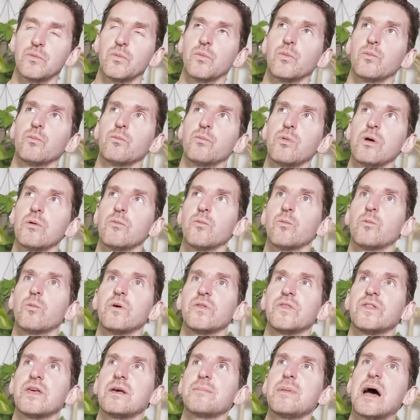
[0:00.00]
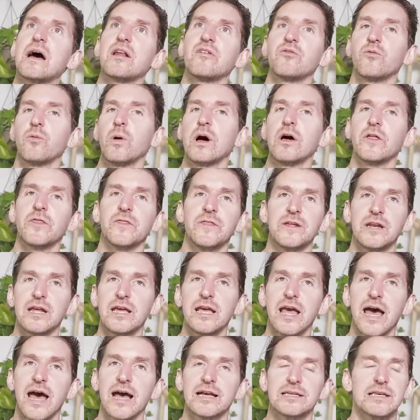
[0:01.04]
With the amount of wealth that
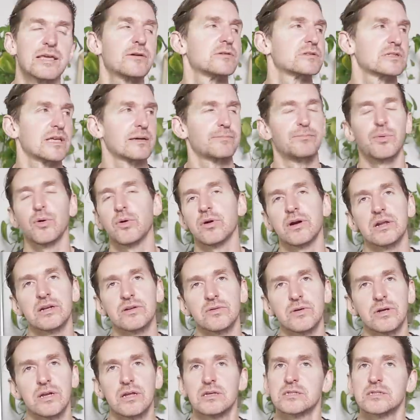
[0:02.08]
he had, he was like born into it.